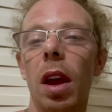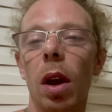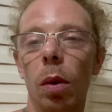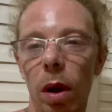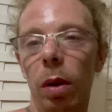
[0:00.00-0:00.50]

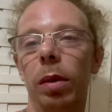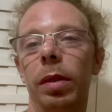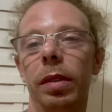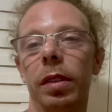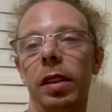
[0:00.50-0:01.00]
Well,
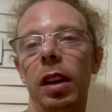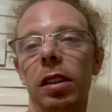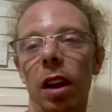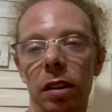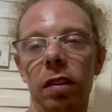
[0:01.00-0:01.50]
you're
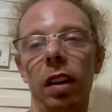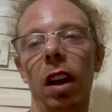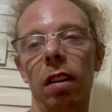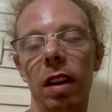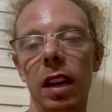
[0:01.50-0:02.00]
done see it
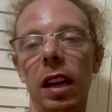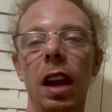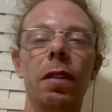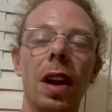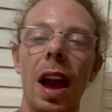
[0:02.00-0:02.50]
already.
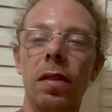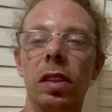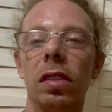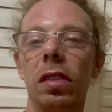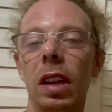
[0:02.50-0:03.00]
If you
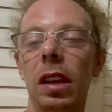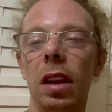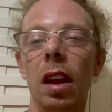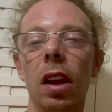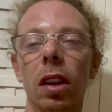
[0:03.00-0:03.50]
haven't seen
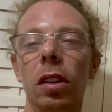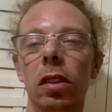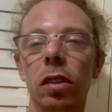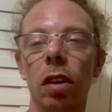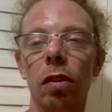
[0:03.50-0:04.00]

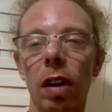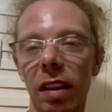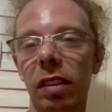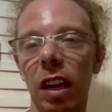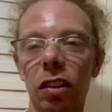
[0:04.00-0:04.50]
the
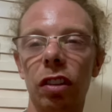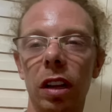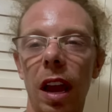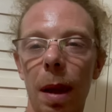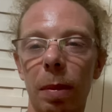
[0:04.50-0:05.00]
Ras
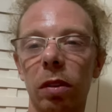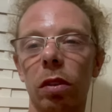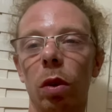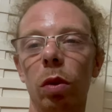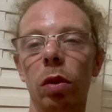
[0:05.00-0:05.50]
Kitchen
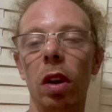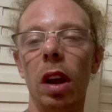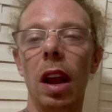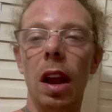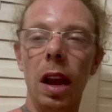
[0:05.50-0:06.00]
episode,
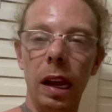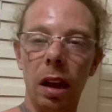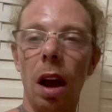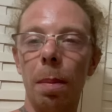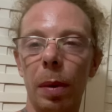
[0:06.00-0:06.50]
link
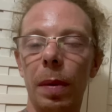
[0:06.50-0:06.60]
up.